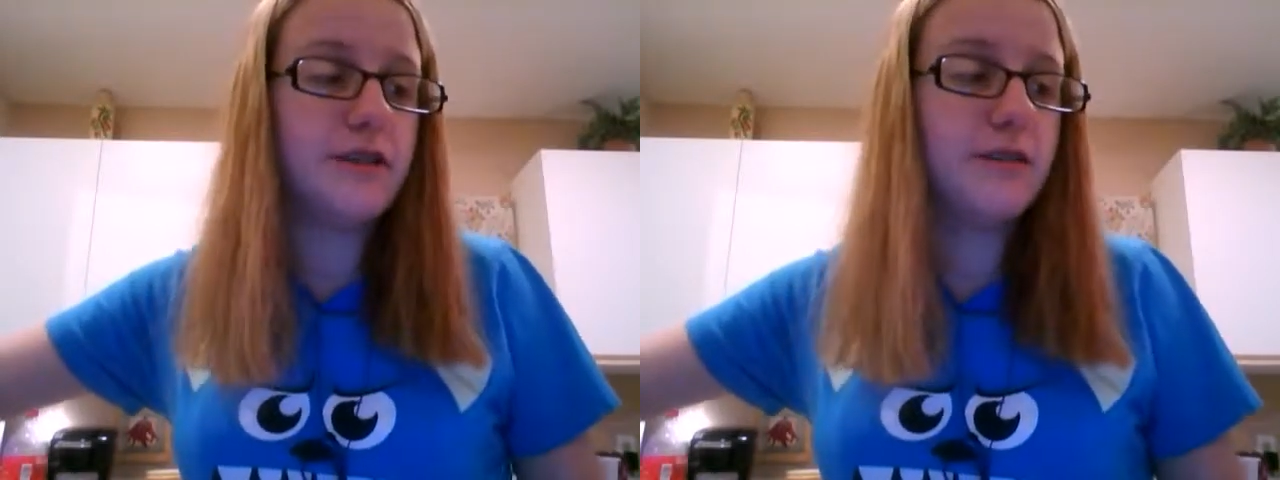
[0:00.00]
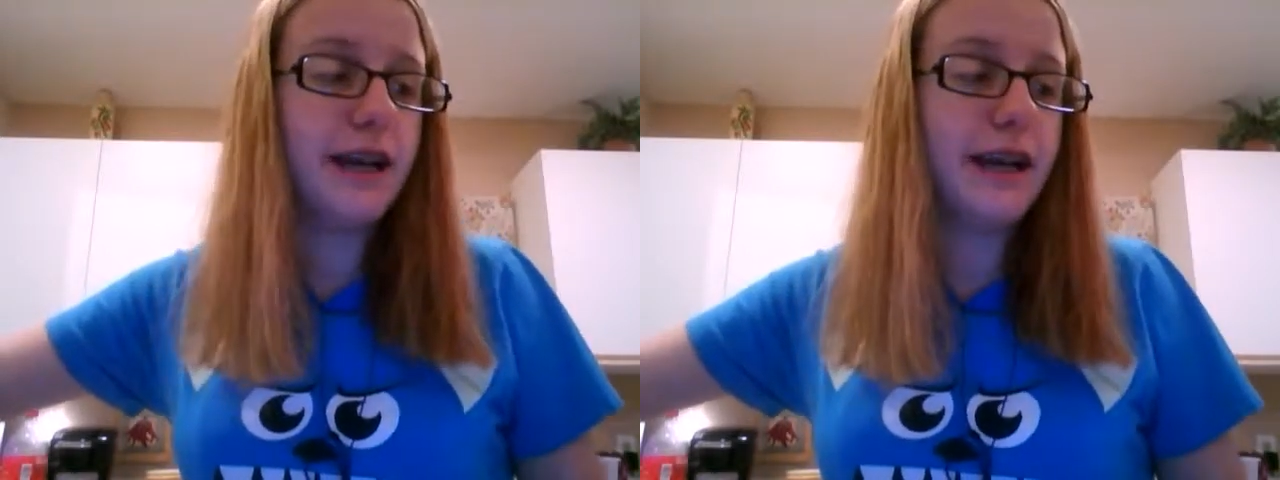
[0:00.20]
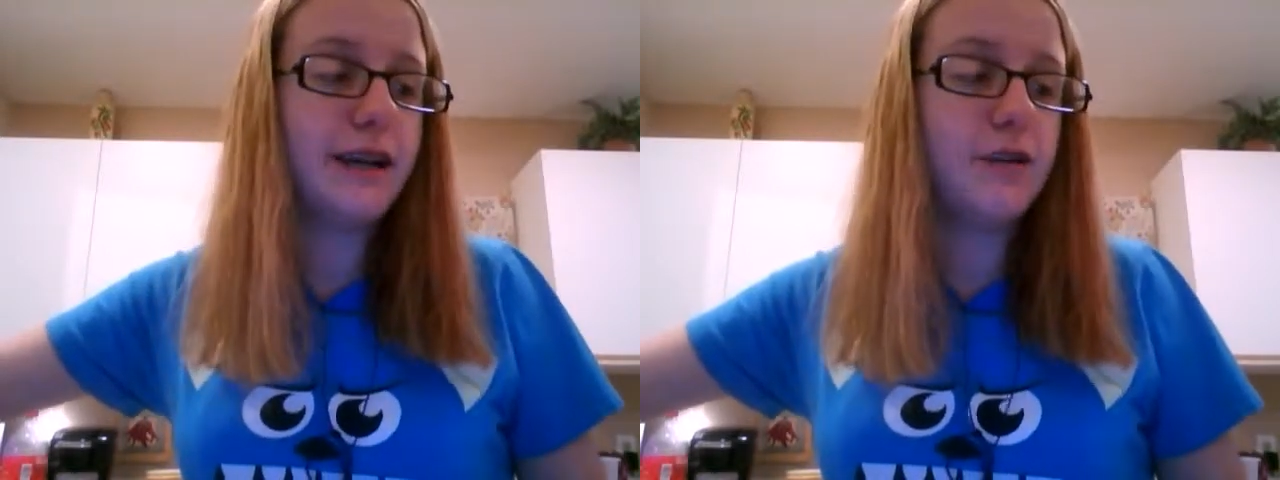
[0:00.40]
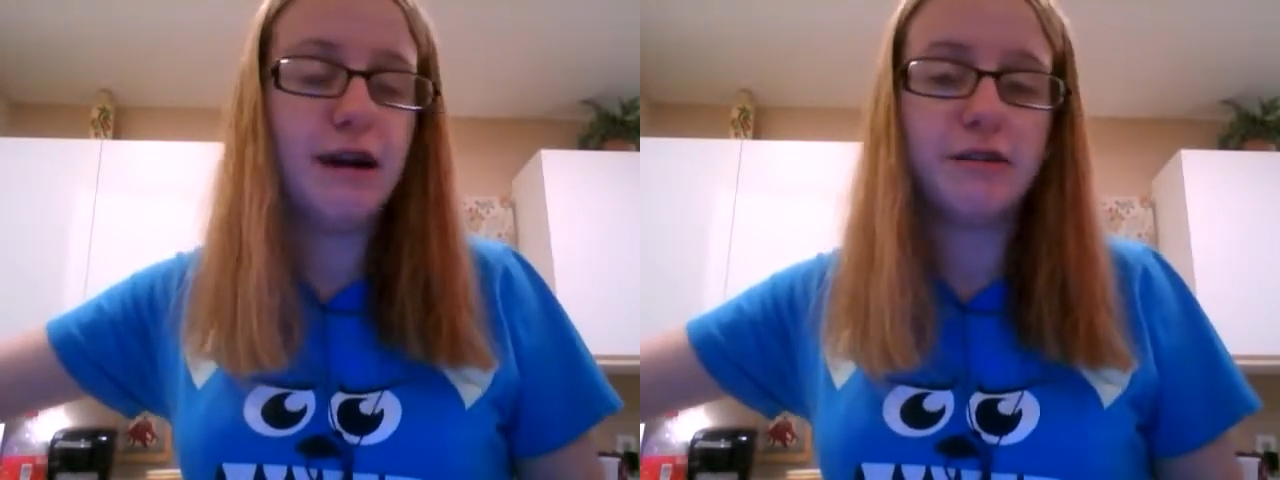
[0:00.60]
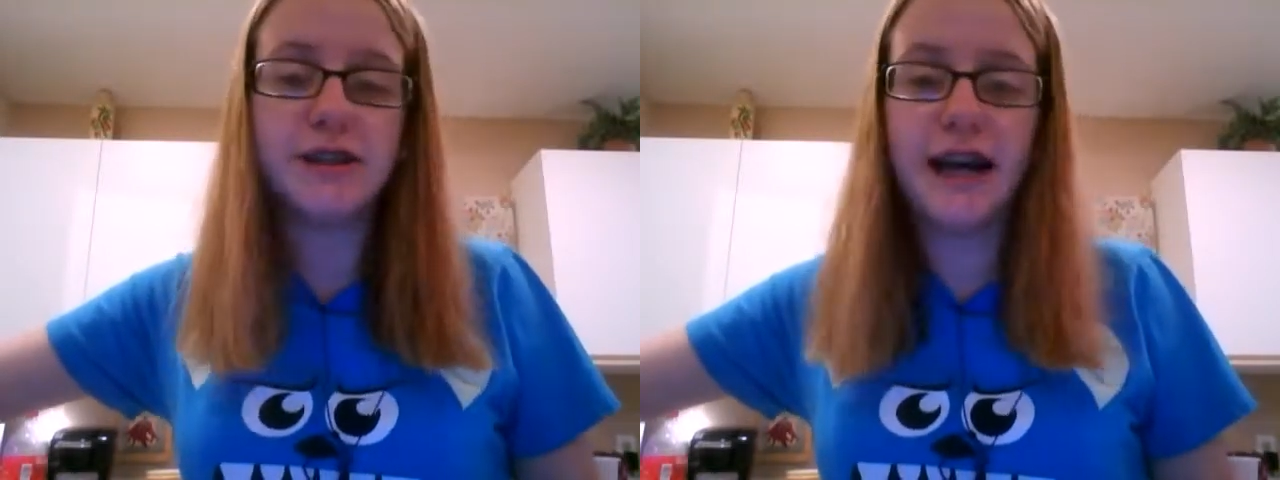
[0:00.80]
So like, I go
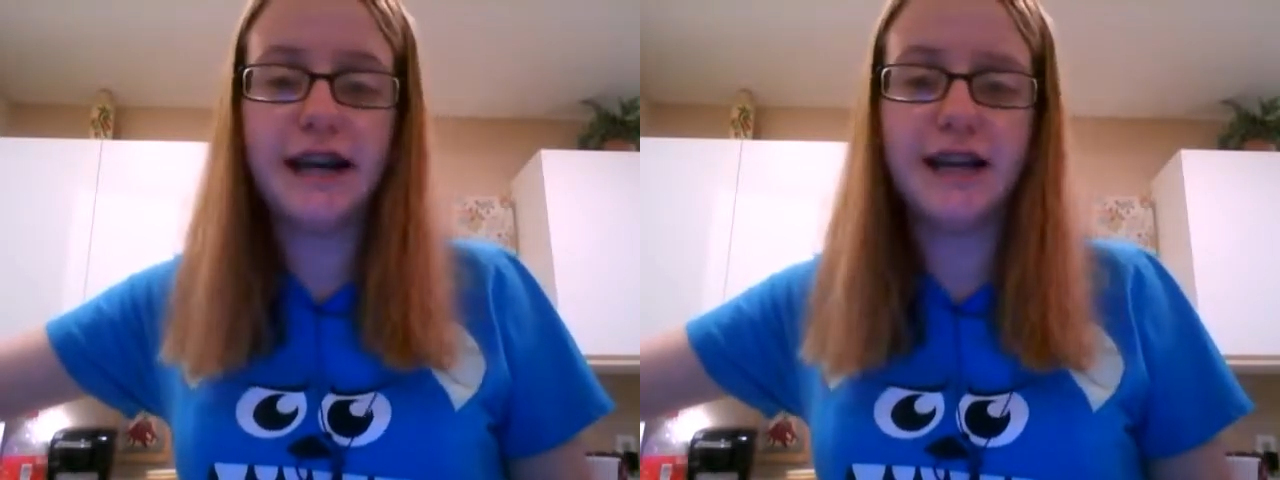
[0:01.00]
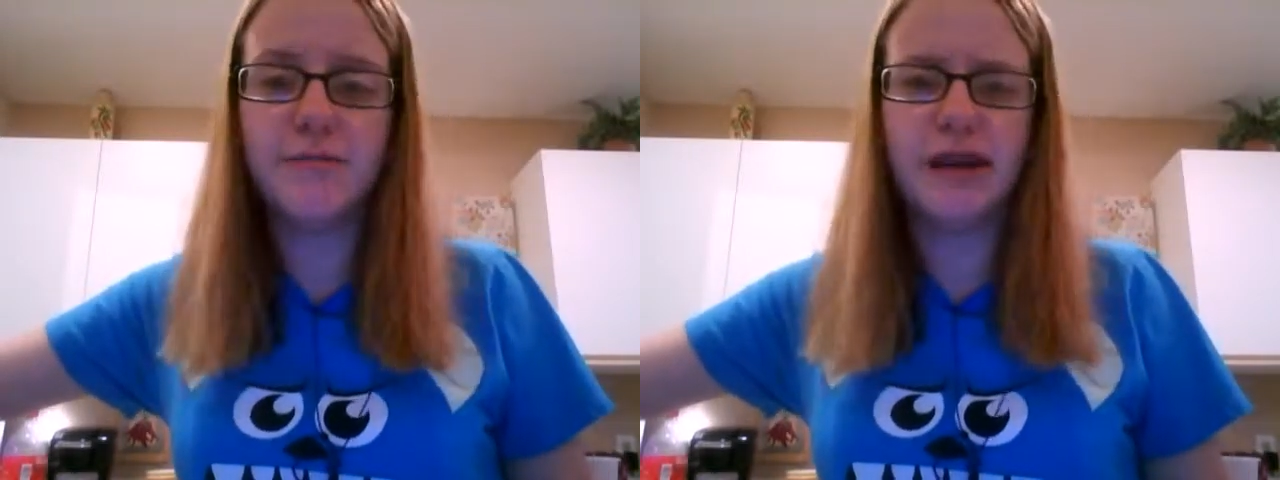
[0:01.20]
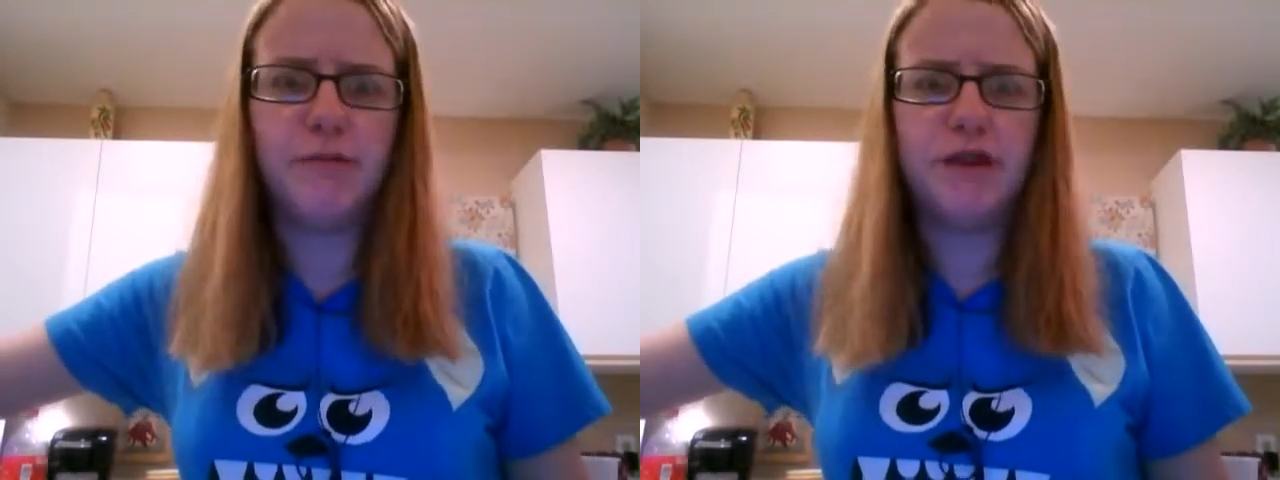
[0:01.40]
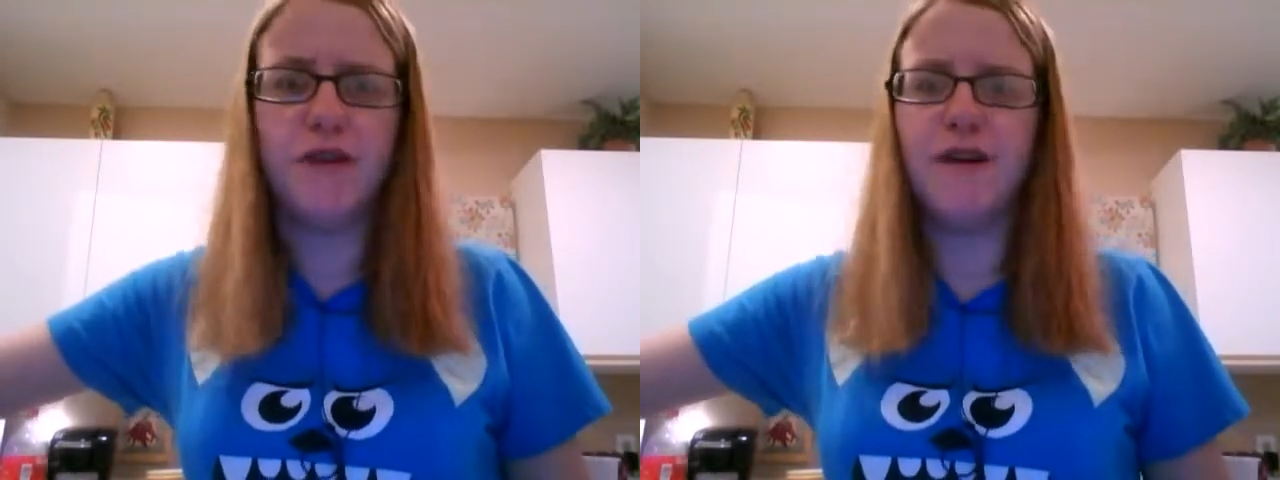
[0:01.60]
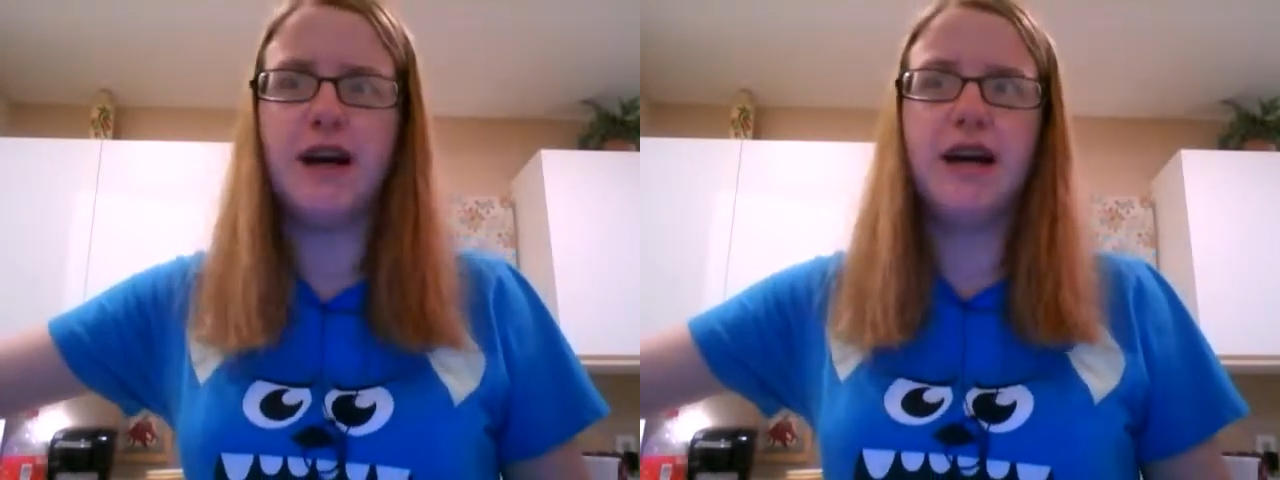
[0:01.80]
outside and I'm like, what the
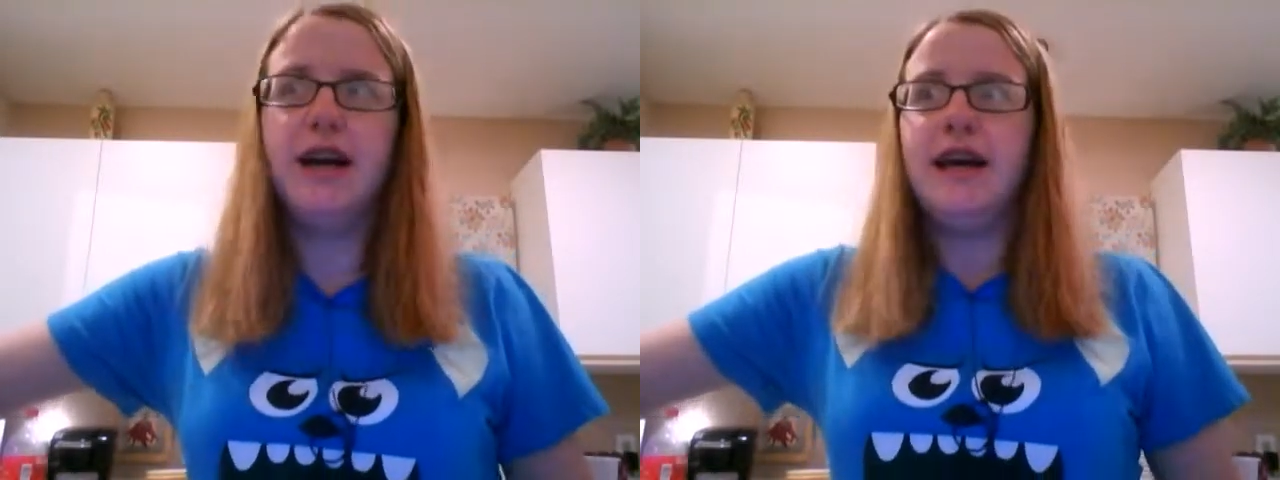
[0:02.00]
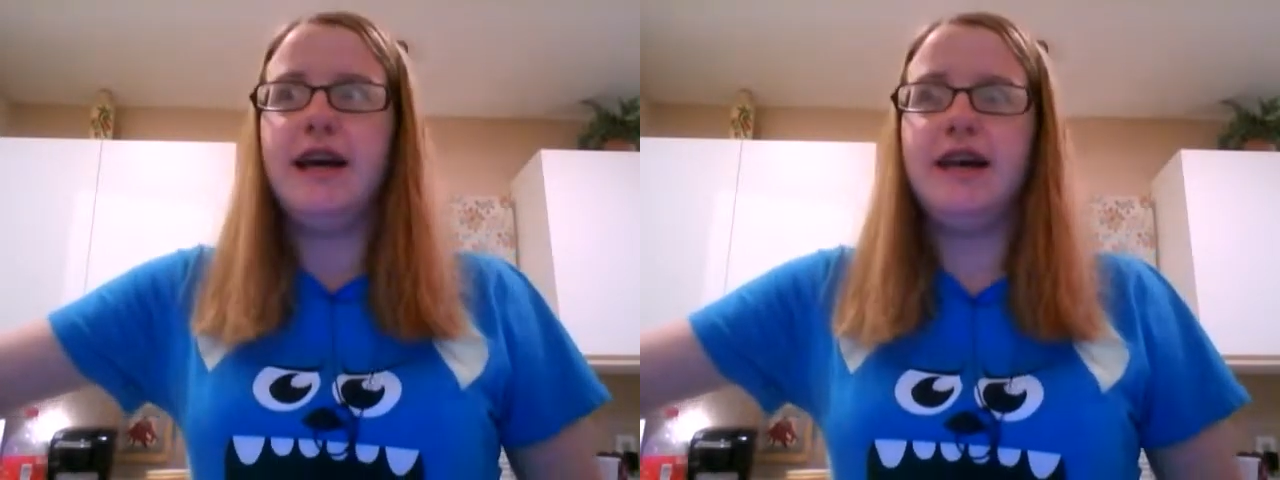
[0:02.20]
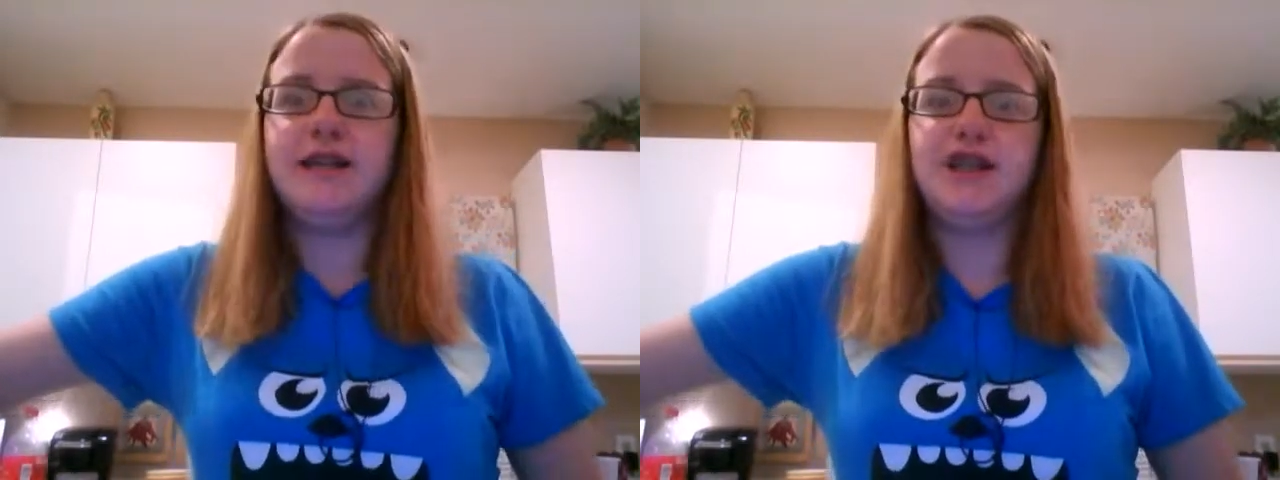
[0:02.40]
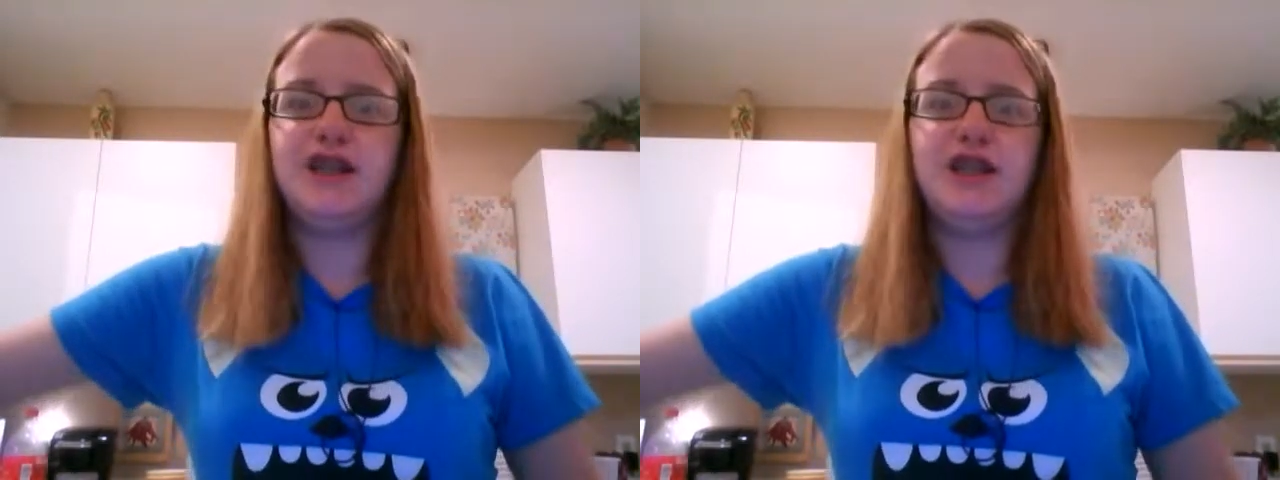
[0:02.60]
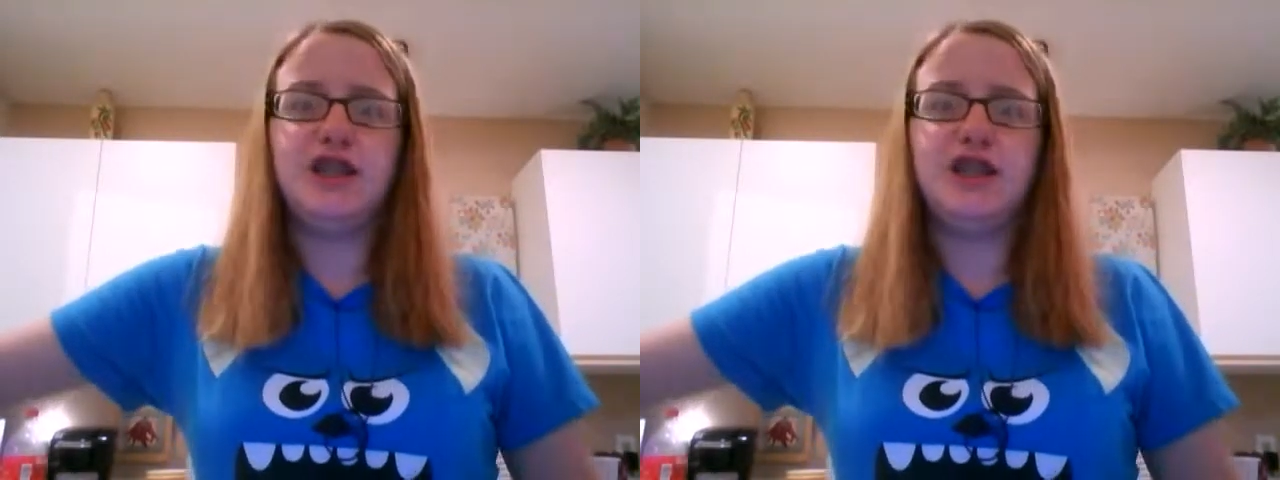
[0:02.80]
fuck, it's